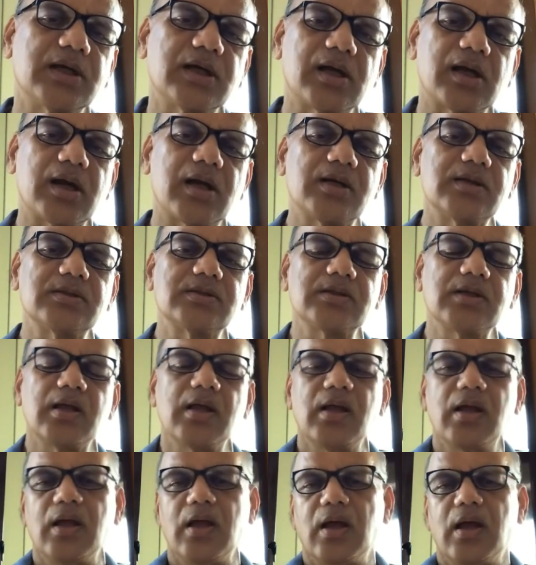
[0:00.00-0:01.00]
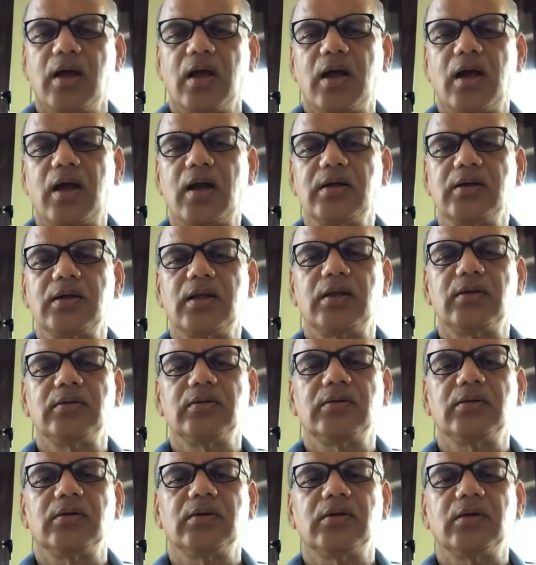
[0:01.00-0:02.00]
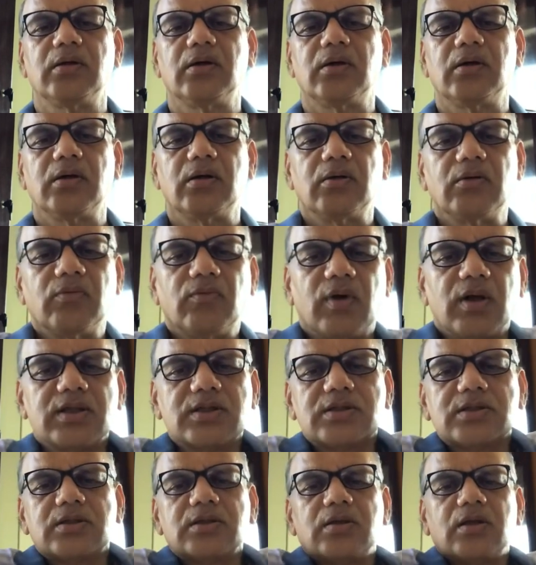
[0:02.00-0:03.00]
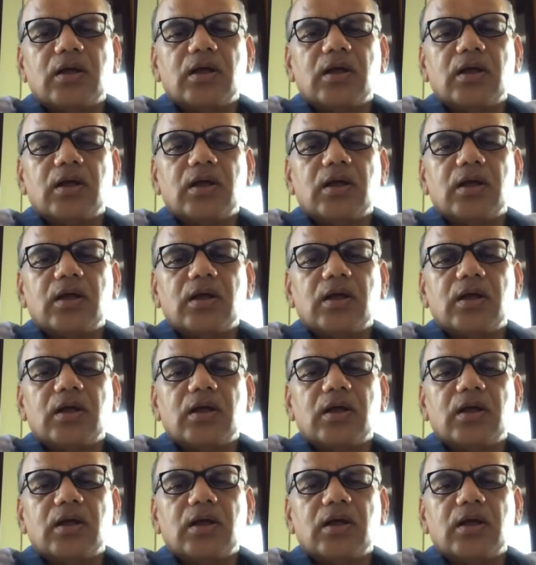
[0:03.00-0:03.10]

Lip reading: currents, and then once